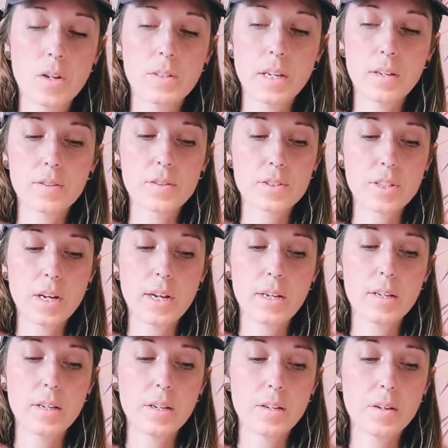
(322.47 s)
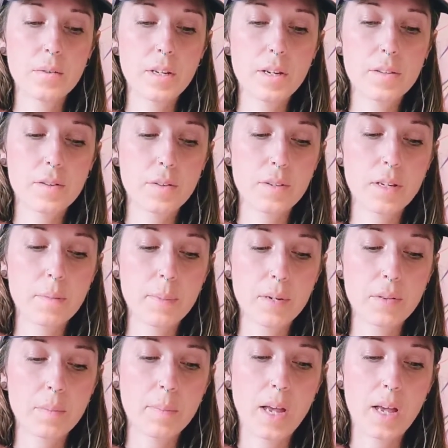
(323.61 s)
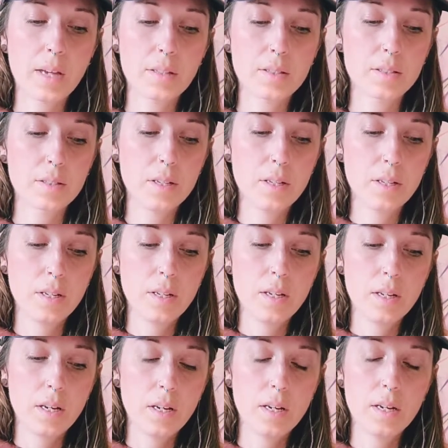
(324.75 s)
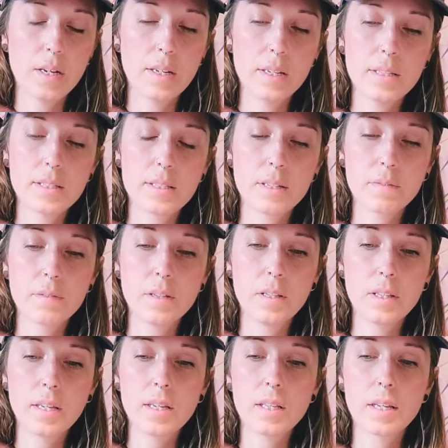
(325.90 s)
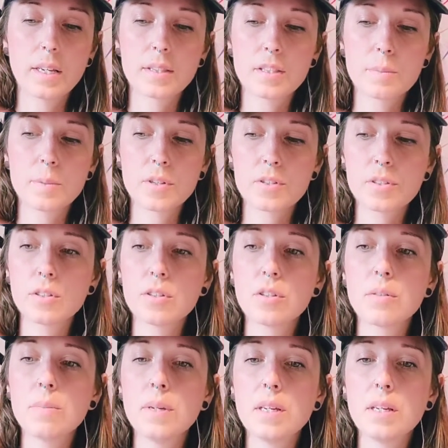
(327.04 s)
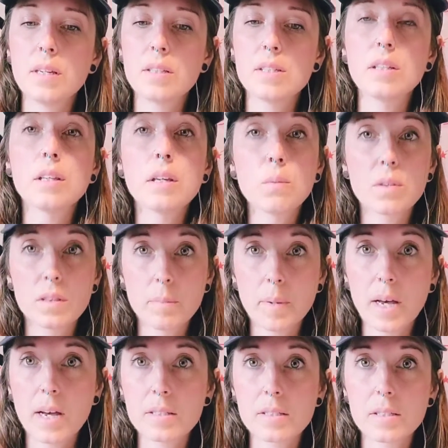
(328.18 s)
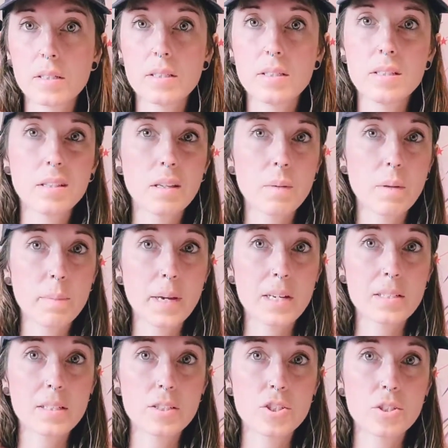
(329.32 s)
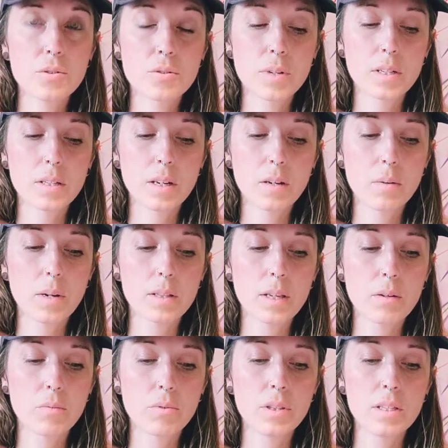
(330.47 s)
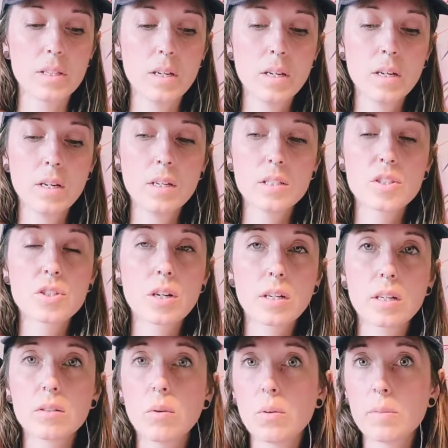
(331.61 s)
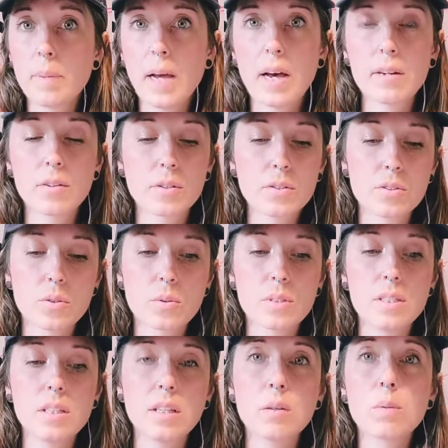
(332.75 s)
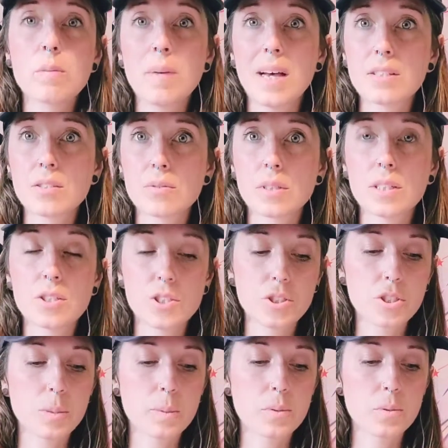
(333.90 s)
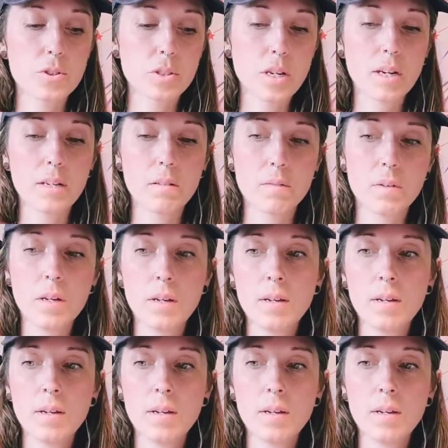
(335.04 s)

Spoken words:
the other side. You know, the other thing about the past is definitely like this person could be dealing with the past and dealing with past issues right now and like really stuck in old patterns or dealing with past relationships or just kind of